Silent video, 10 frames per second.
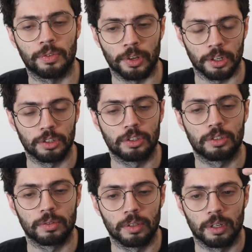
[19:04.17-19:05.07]
if it
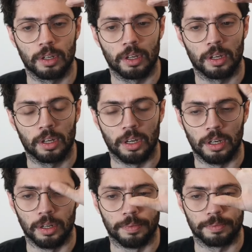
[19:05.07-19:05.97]
is
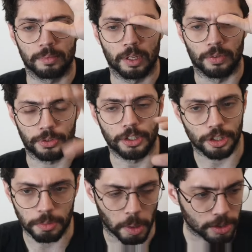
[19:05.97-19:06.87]
if this
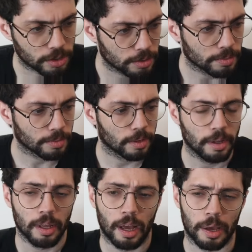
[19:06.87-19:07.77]
is boxed.
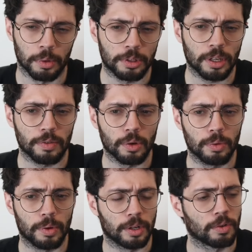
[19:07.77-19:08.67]
I want to give
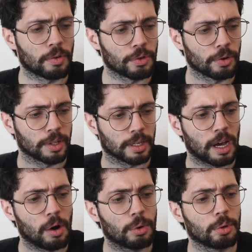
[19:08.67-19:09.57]
you an overview of
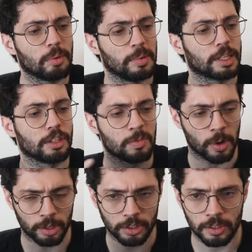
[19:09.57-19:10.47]
how could we make this
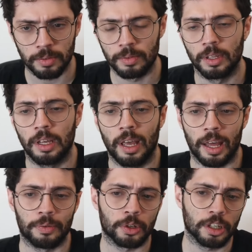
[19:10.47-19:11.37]
boxed.
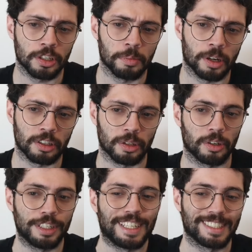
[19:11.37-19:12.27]
And for this, I'm actually
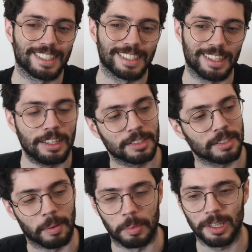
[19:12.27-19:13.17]
going to change the syntax
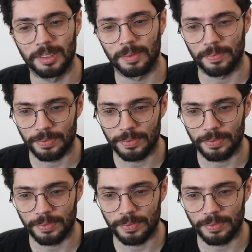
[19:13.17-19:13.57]
a bit,